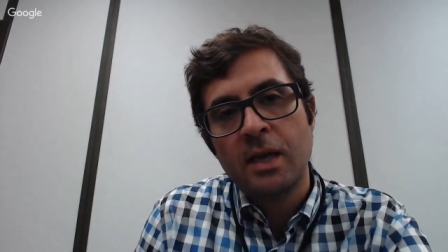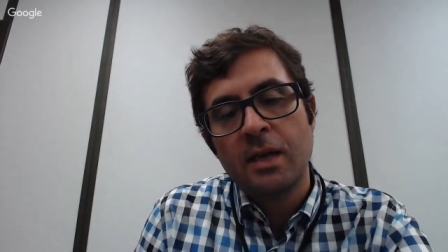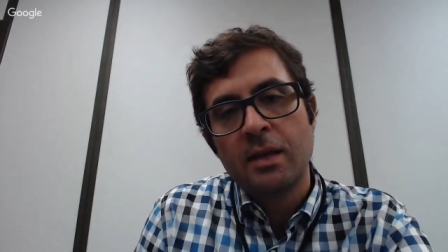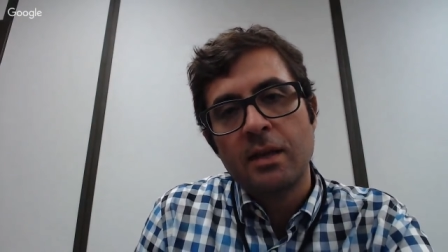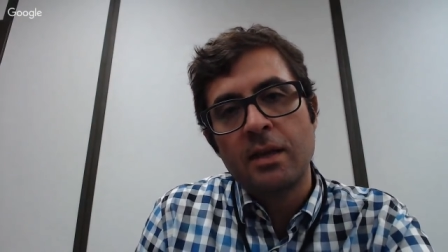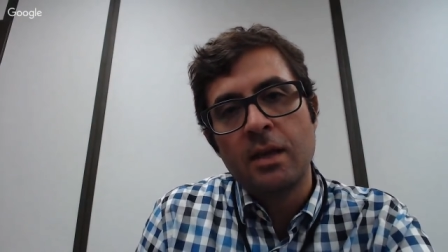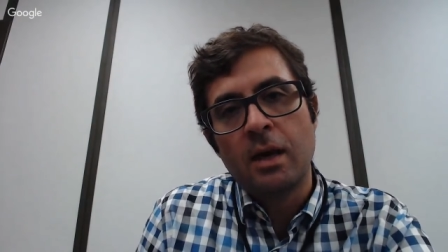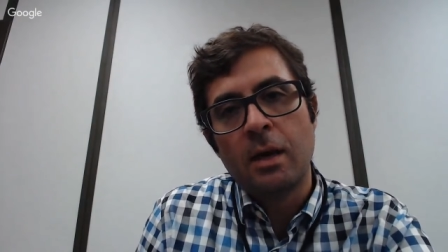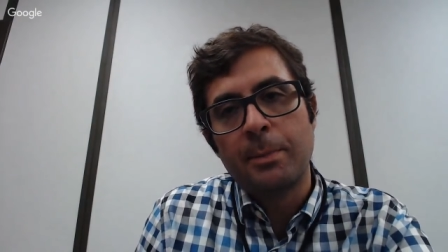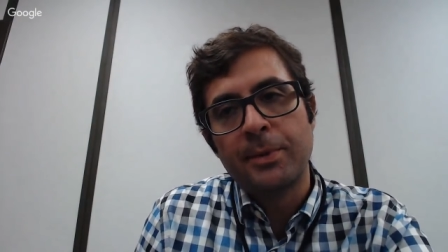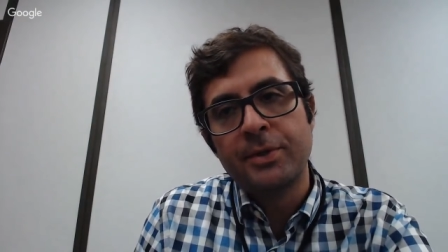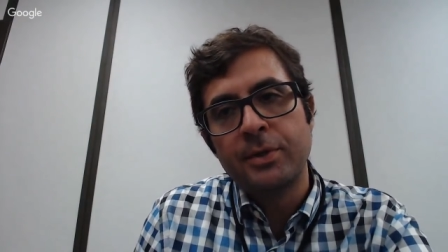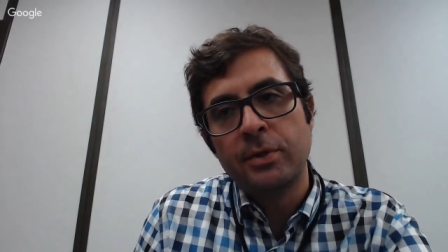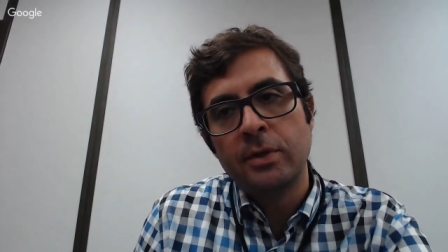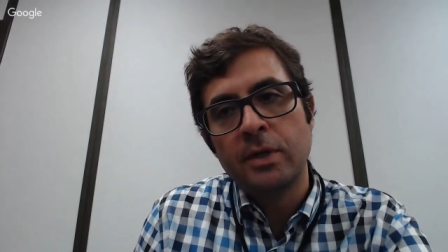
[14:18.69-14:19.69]
The
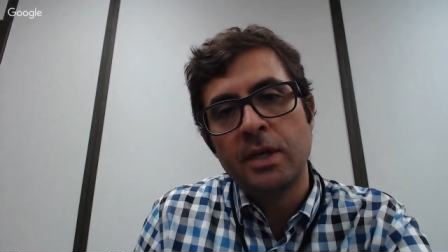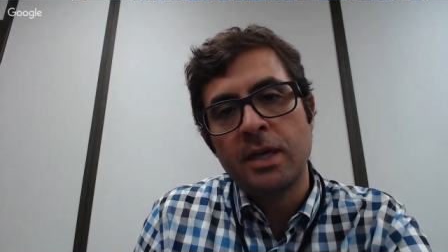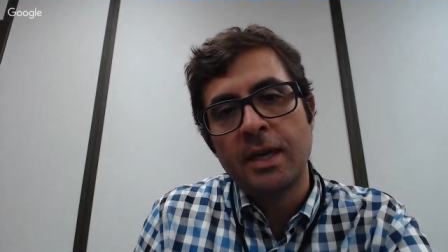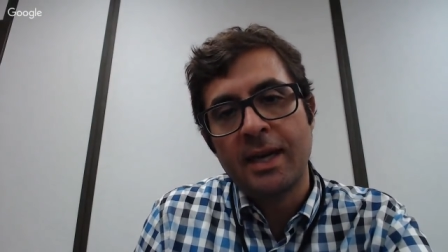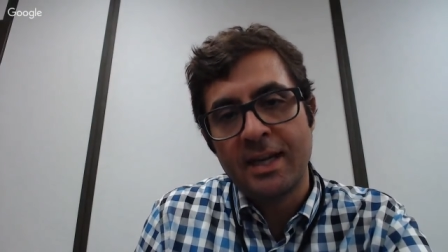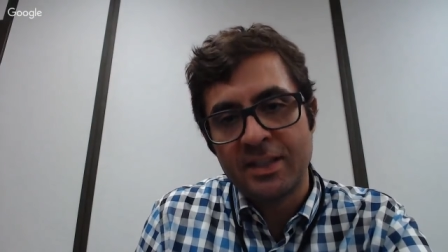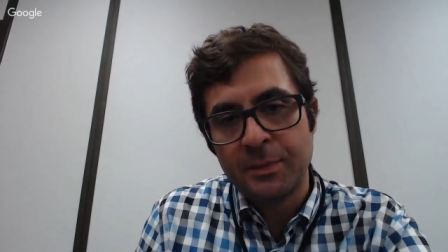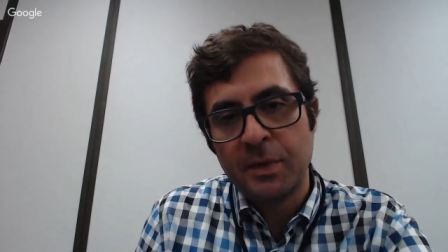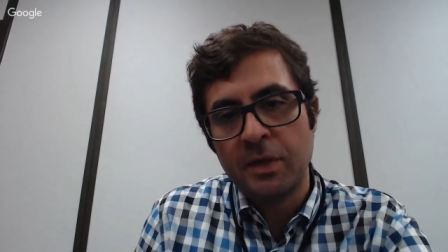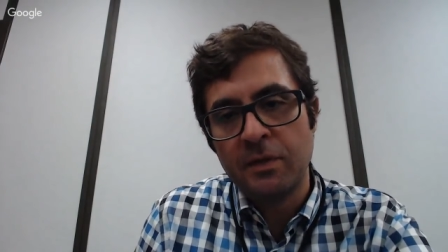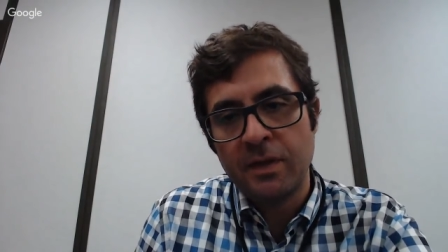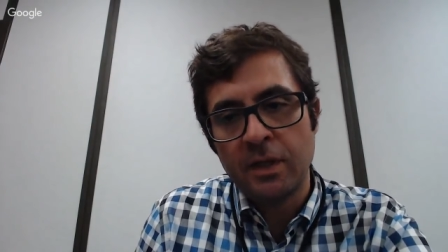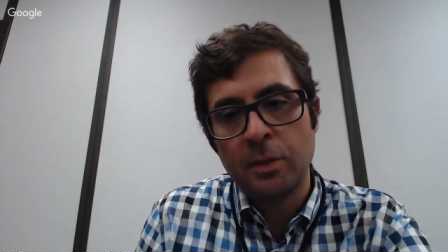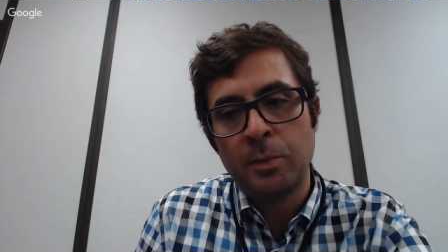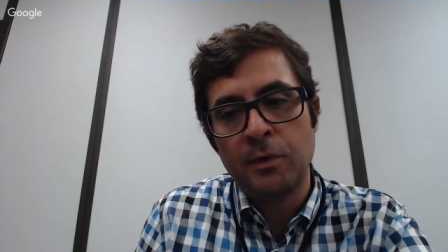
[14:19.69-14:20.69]
opportunity has been
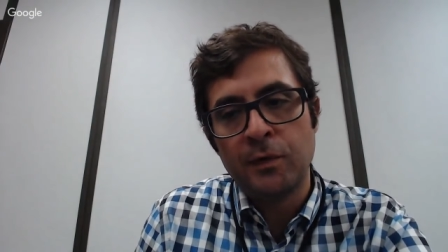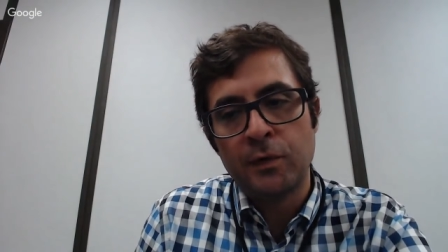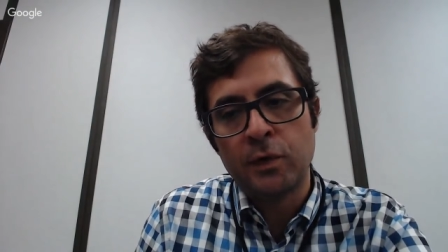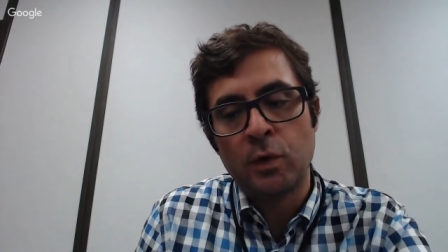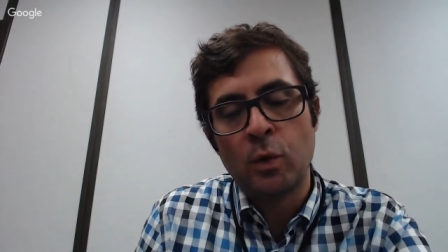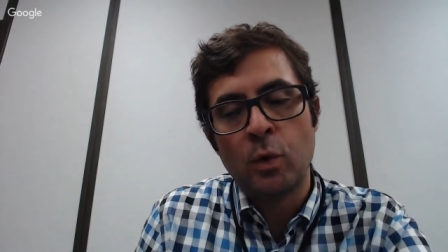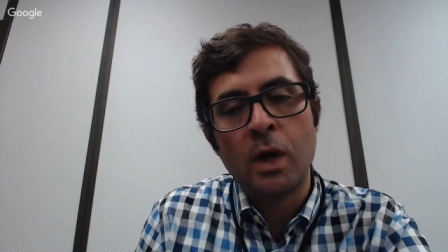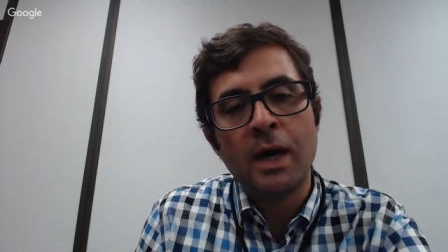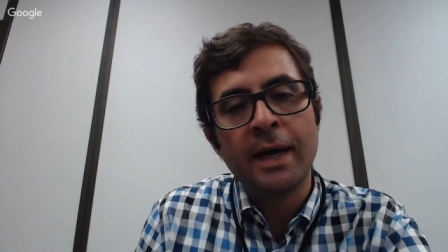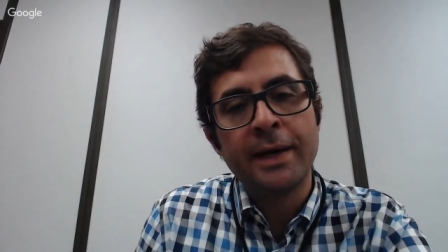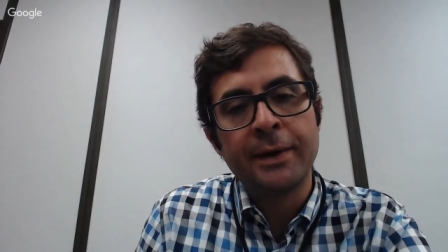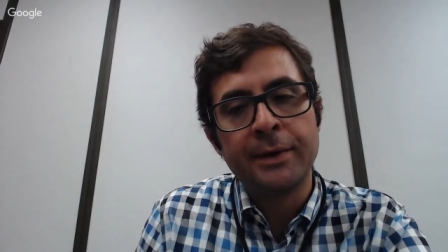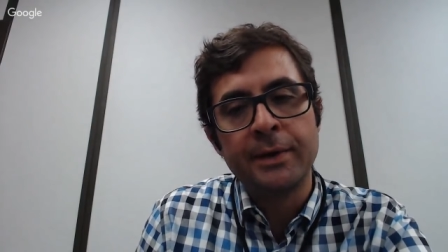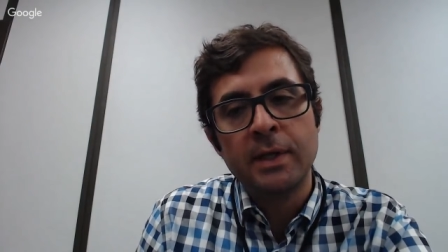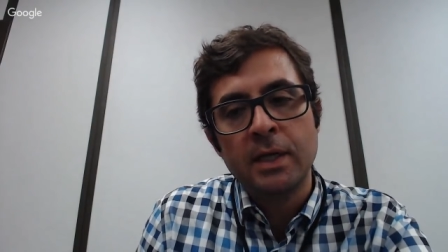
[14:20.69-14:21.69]
available for a
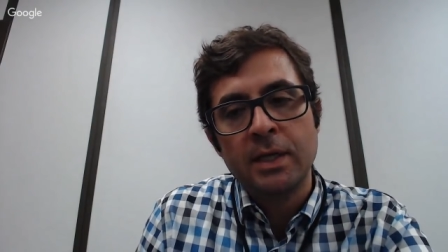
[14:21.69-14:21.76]
while.